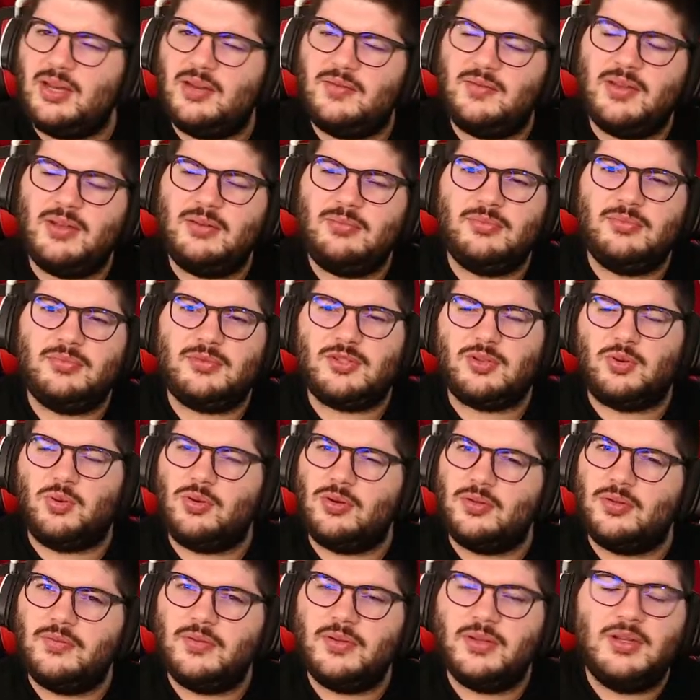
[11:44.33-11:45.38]
of it, sort
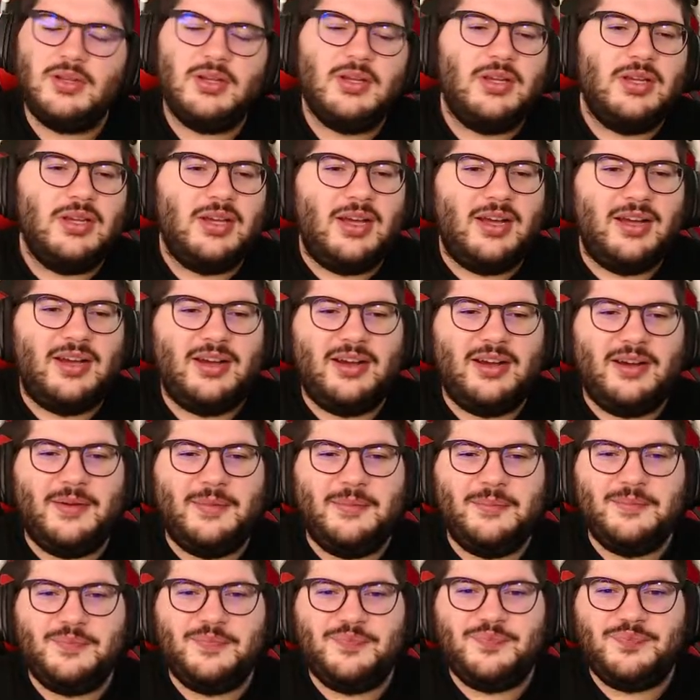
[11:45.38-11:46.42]
of.
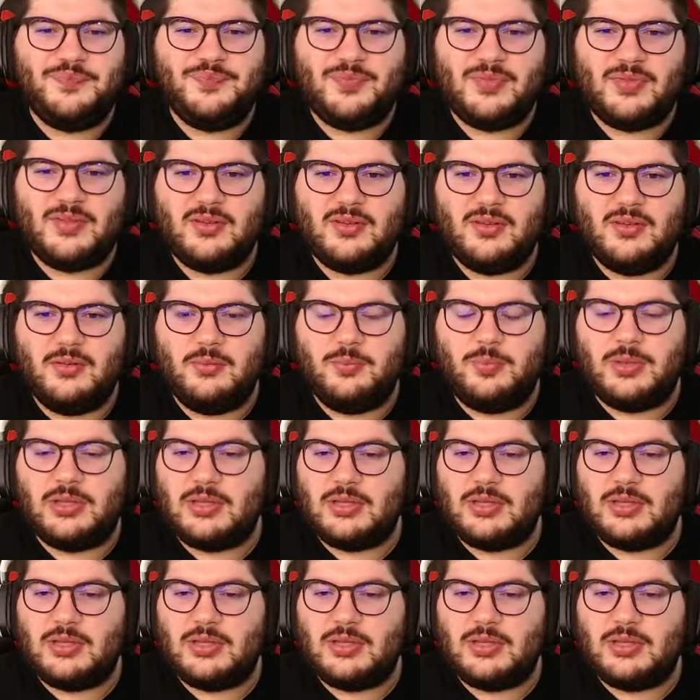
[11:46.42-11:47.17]
But